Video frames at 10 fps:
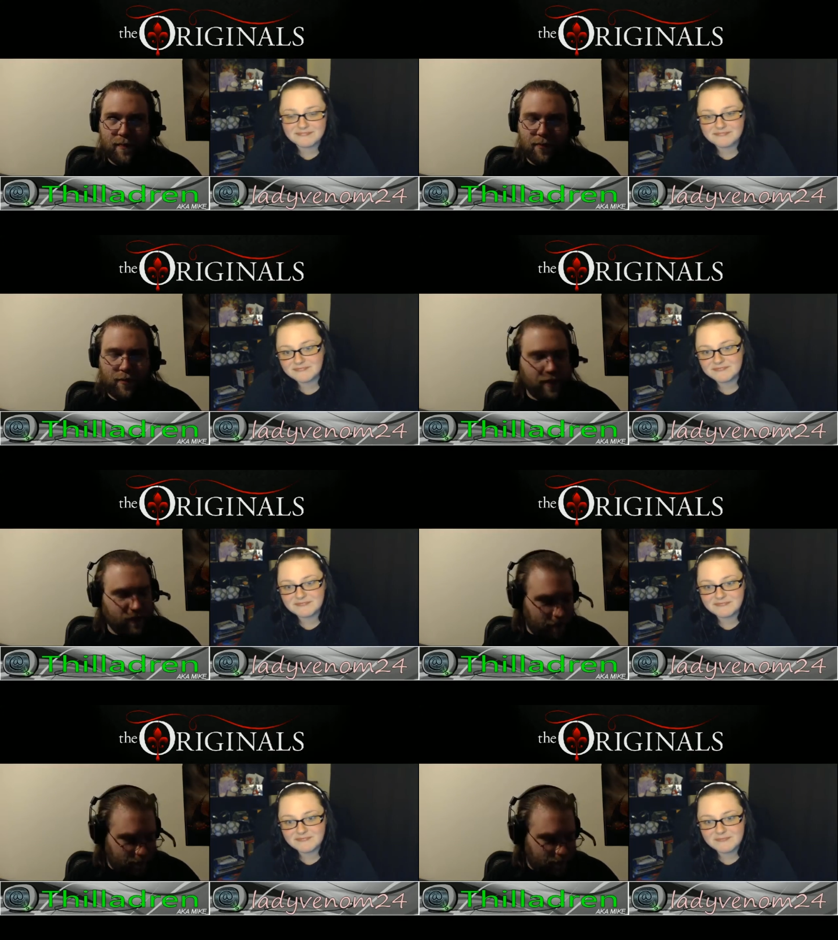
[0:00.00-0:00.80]
Speaker 1: where
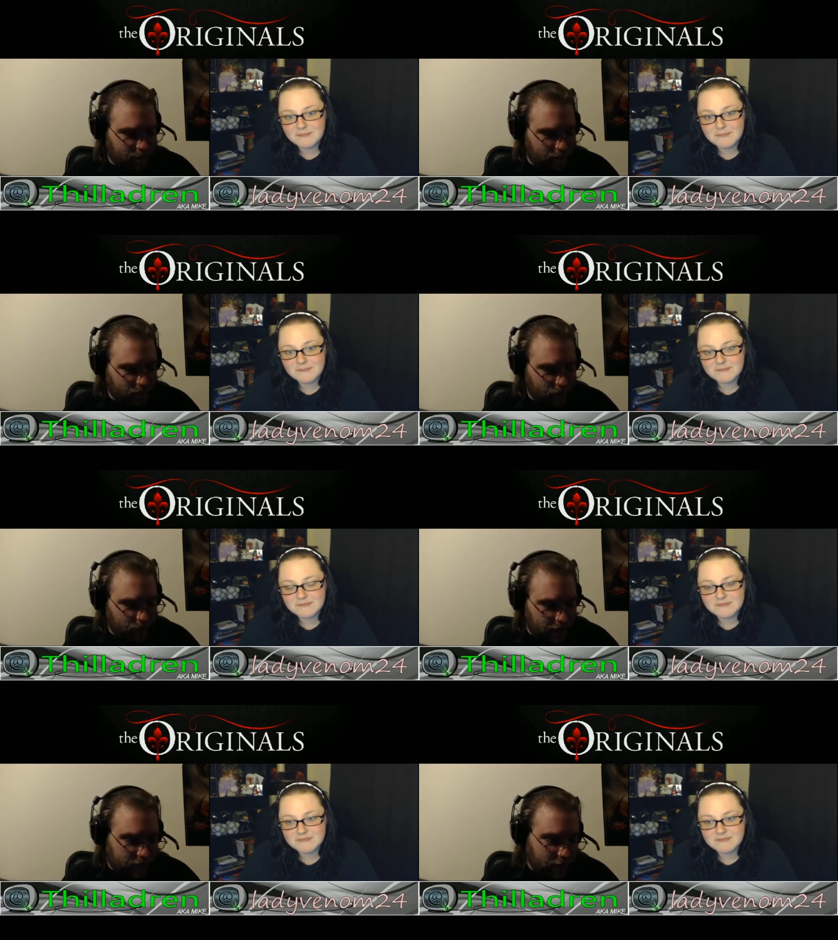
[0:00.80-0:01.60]
was I?
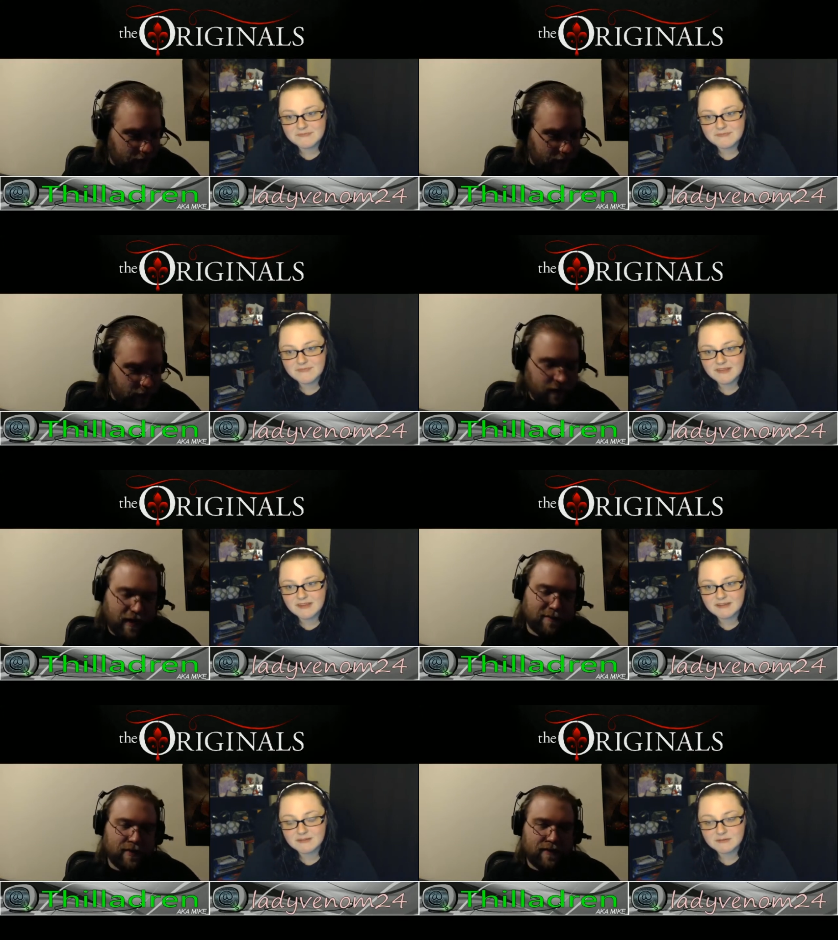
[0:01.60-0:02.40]
Right, so I don't know
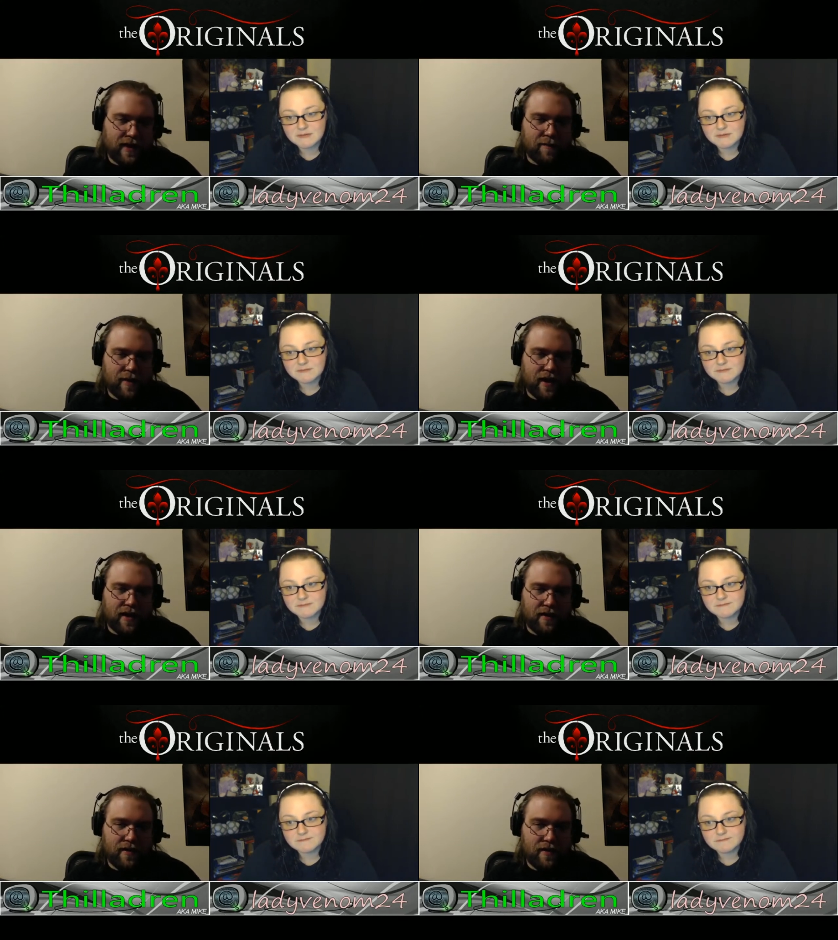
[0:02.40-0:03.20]
what'll happen if they get
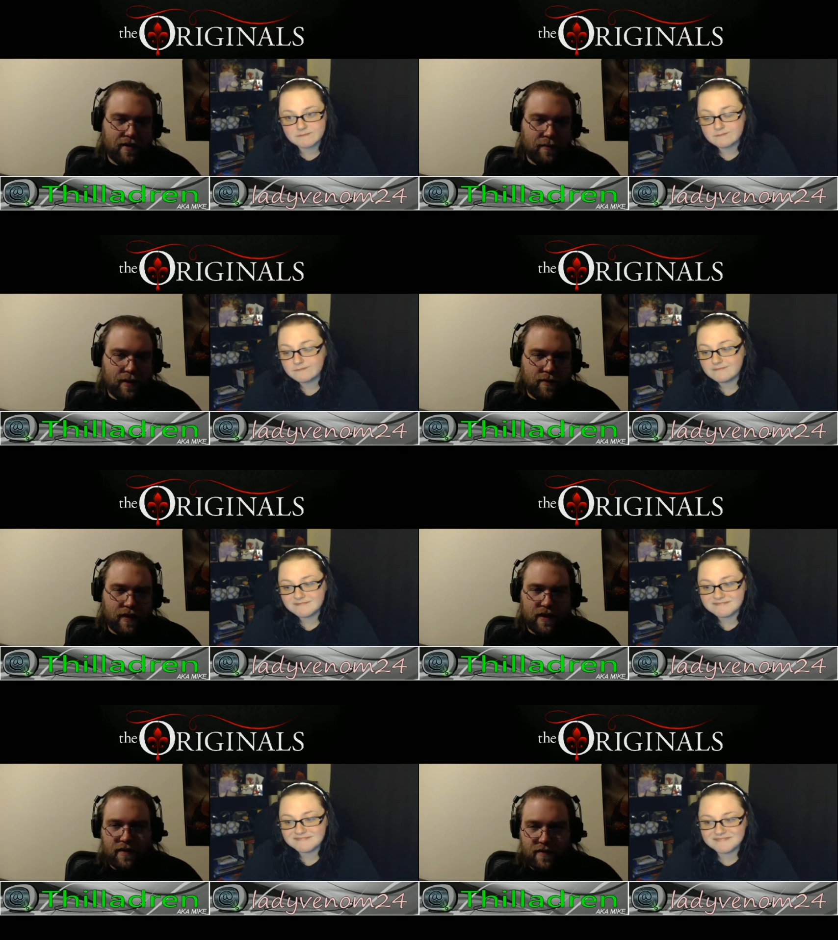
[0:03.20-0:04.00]
beheaded, but I'm
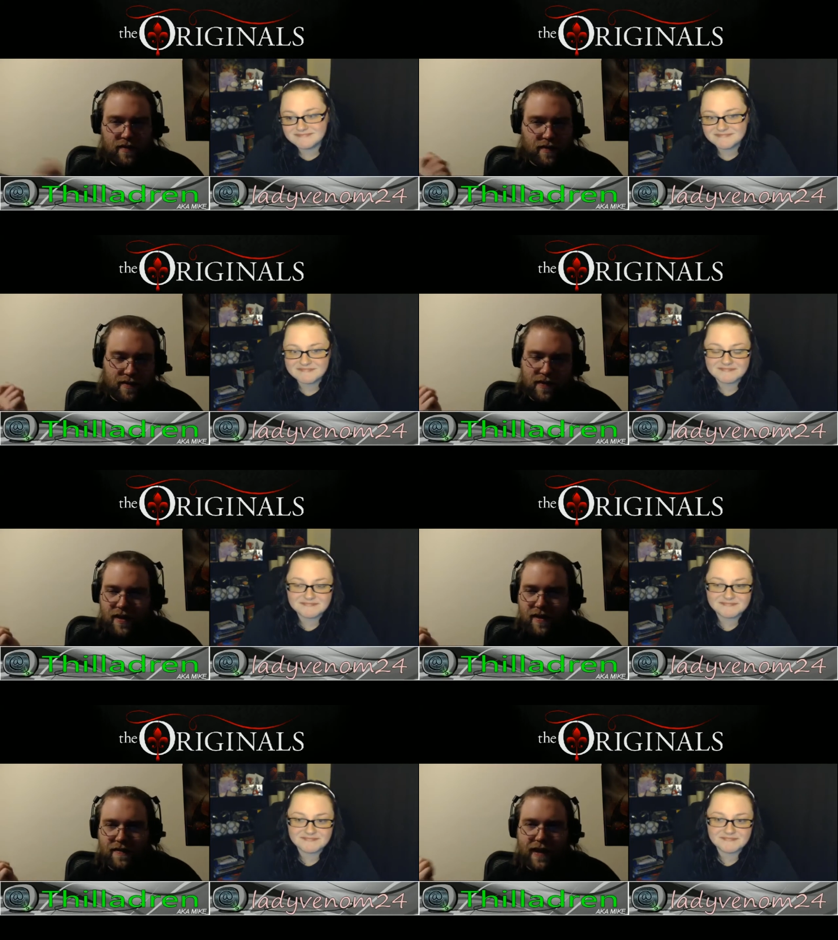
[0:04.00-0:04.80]
thinking this this
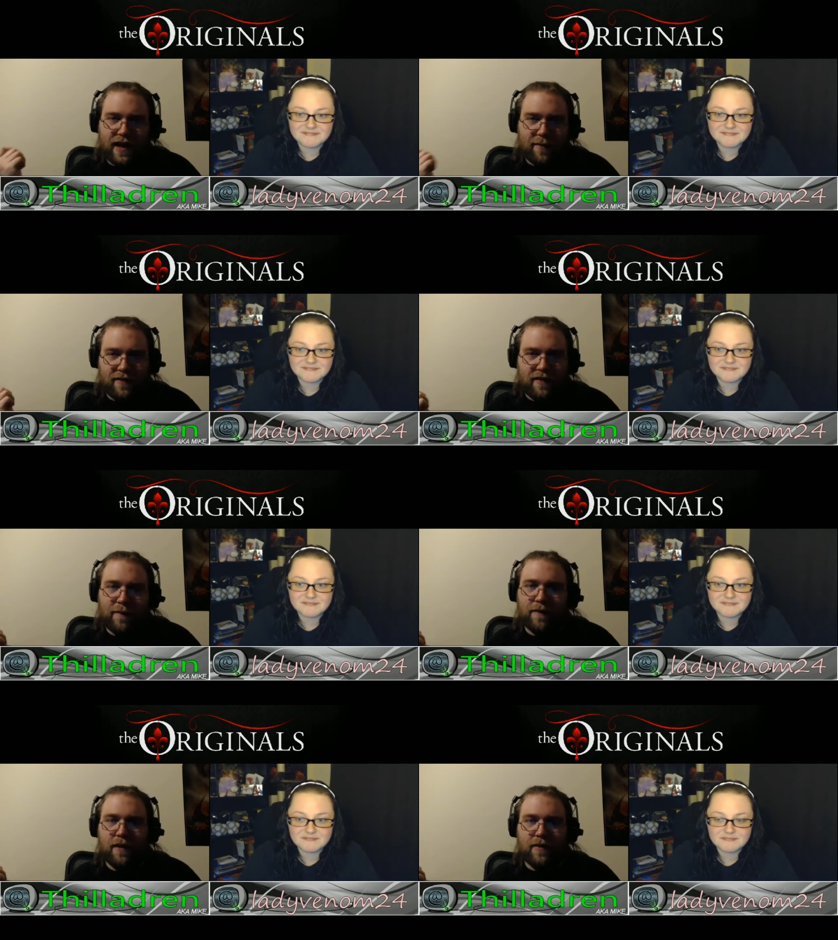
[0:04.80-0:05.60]
key's got to be
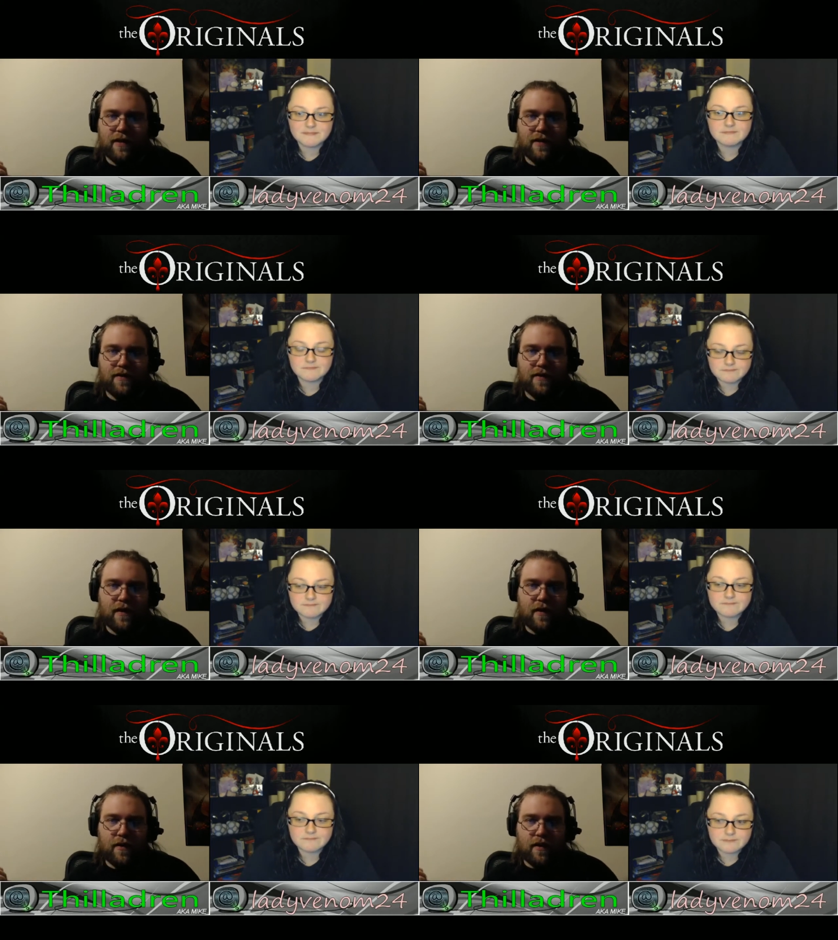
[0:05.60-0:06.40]
something because,
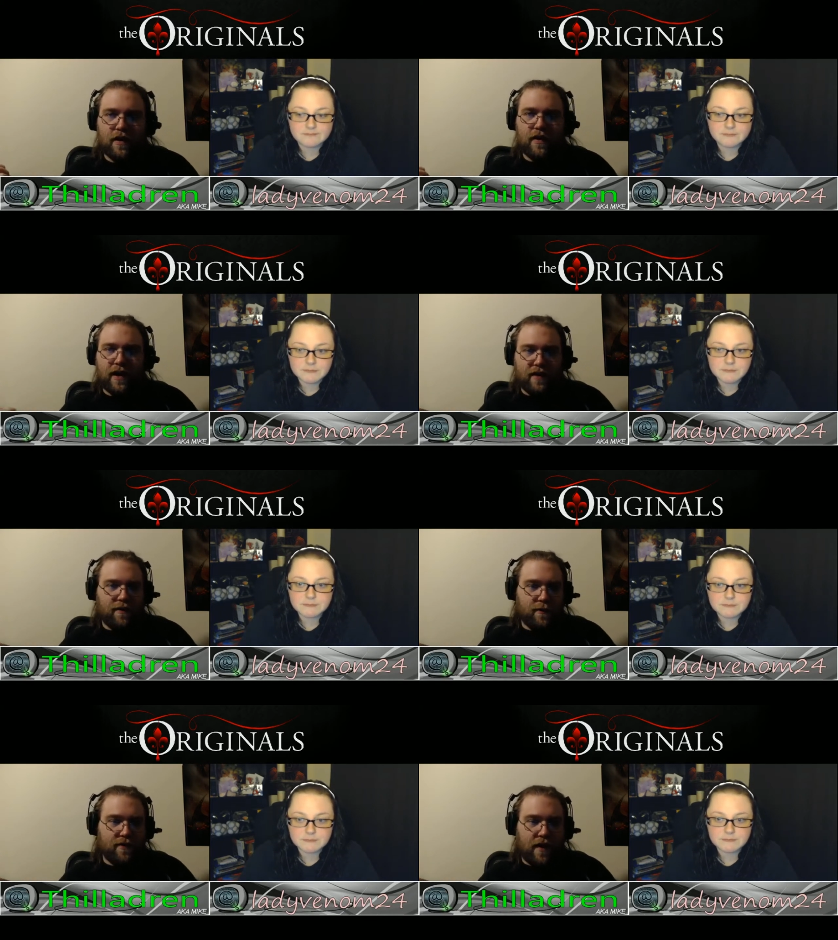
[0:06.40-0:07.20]
like
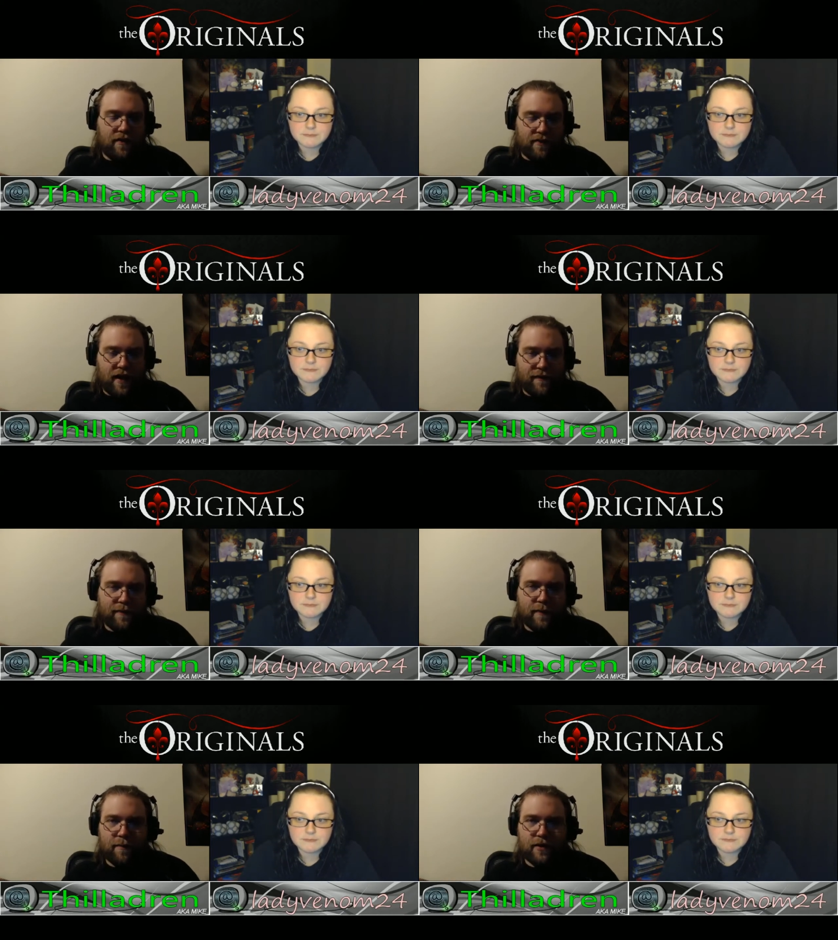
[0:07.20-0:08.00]
we said, aside
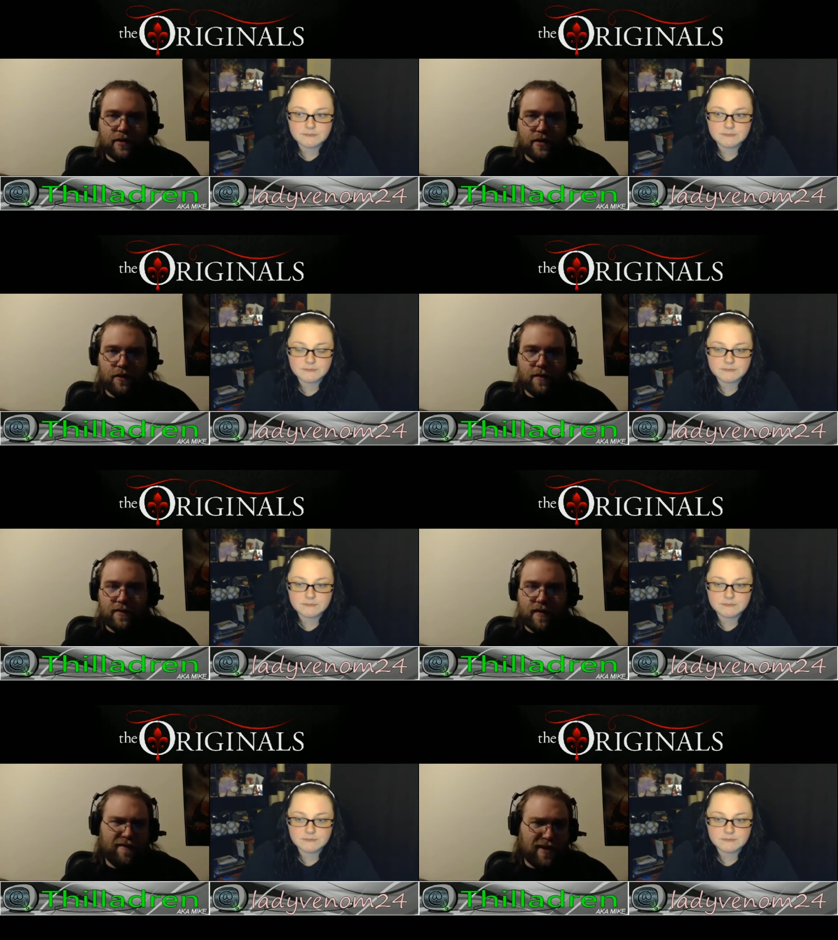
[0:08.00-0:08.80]
from numbers,
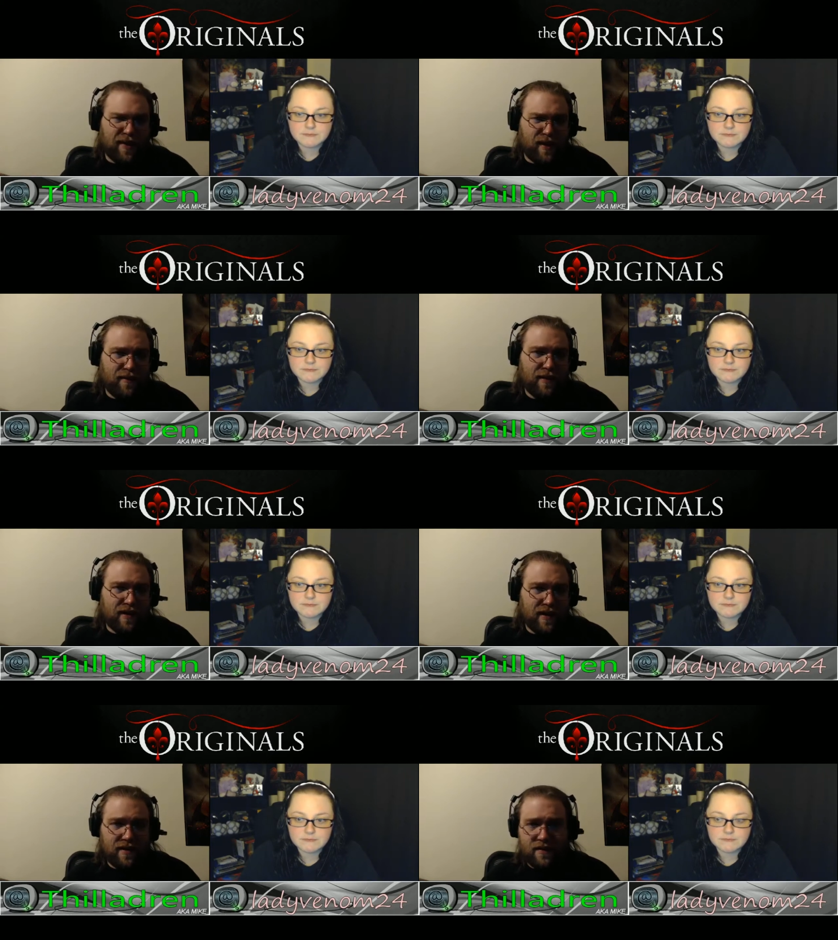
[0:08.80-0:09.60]
humans have nothing
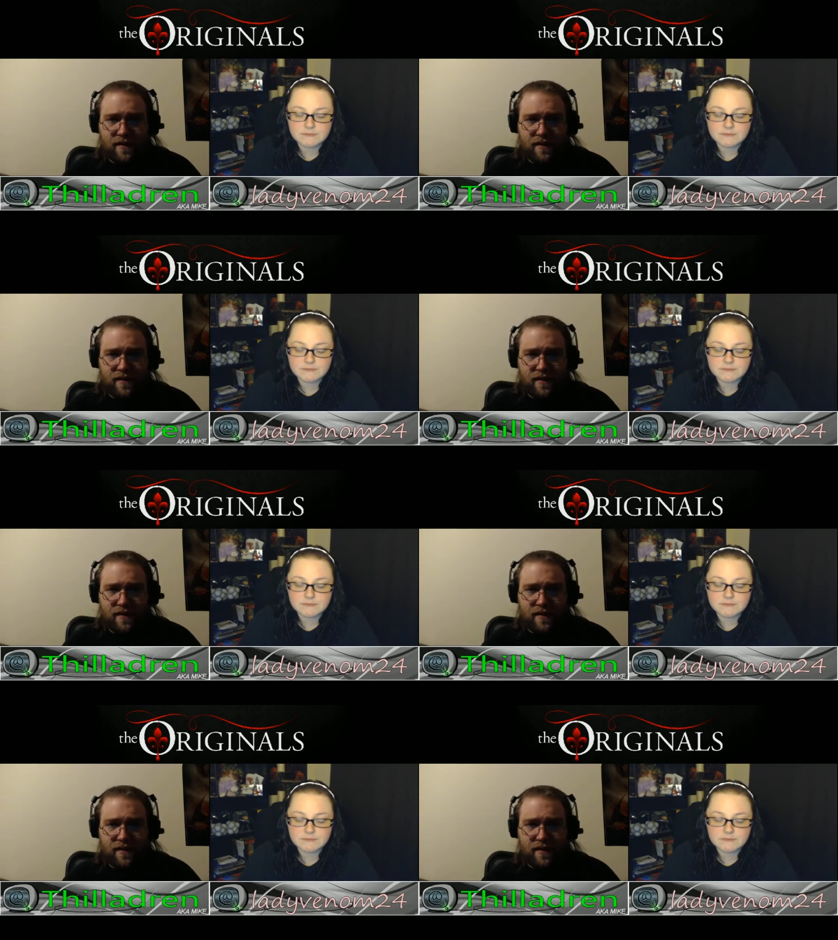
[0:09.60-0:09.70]
really.